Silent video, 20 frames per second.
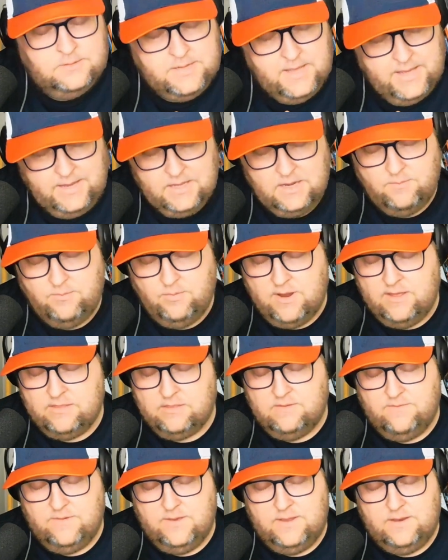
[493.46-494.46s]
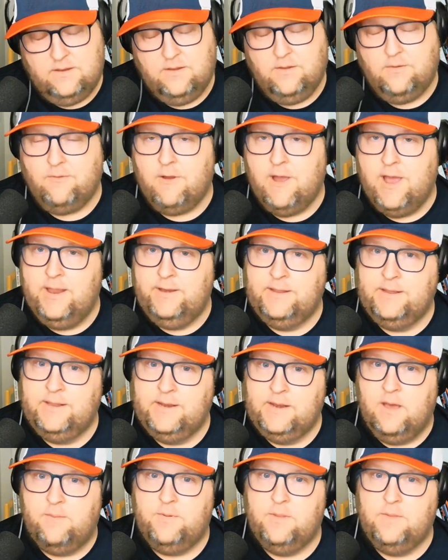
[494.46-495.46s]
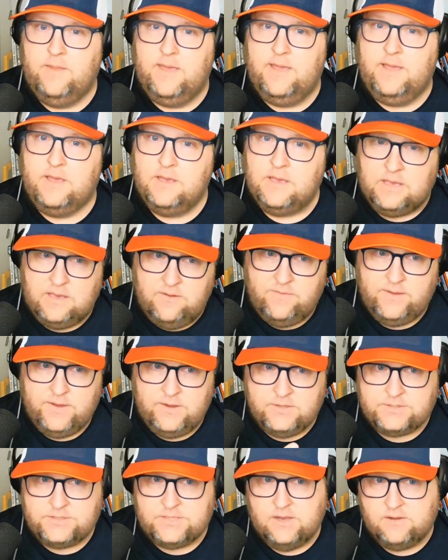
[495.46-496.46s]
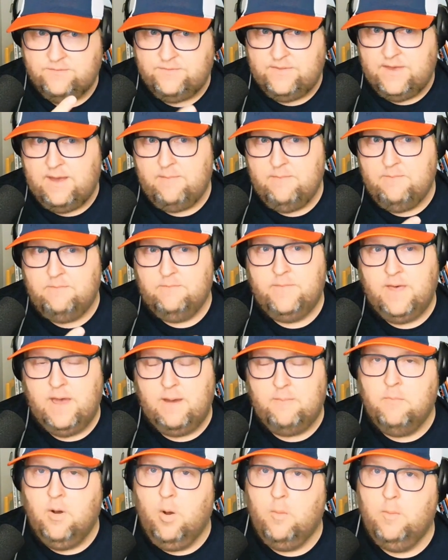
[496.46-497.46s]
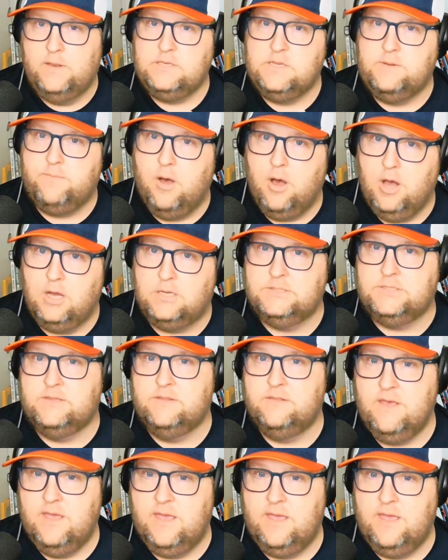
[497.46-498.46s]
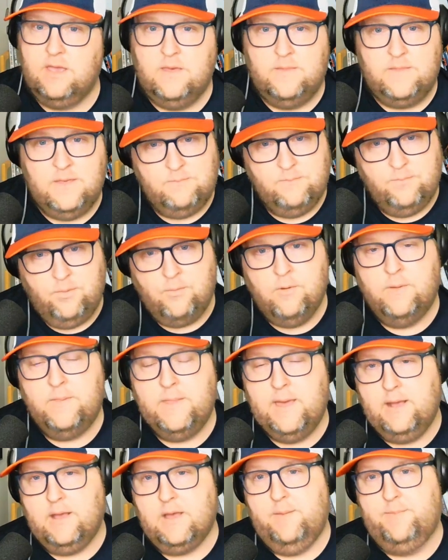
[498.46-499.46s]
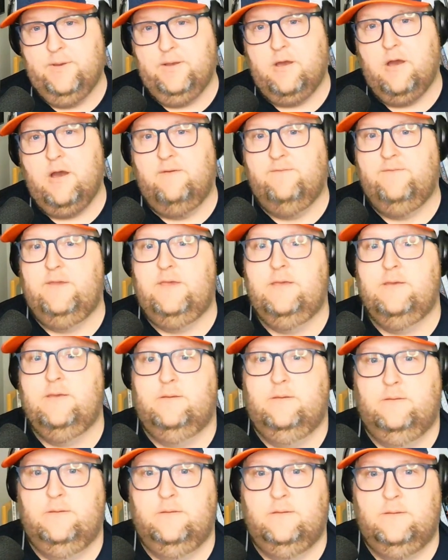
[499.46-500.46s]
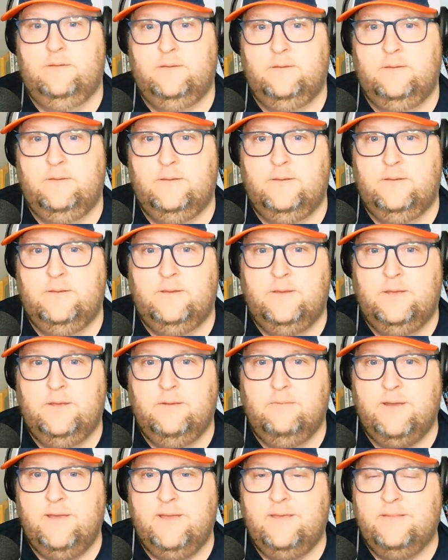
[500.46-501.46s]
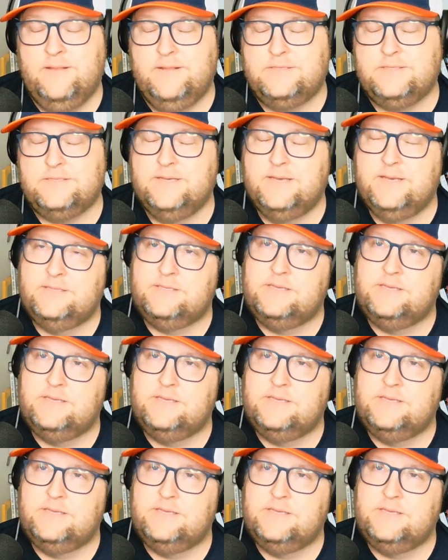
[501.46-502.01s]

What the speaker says: taking a breath of it, grinding it up, and like giving yourself that moment to pause and think, and then brewing that cup of coffee. Right. Yeah. And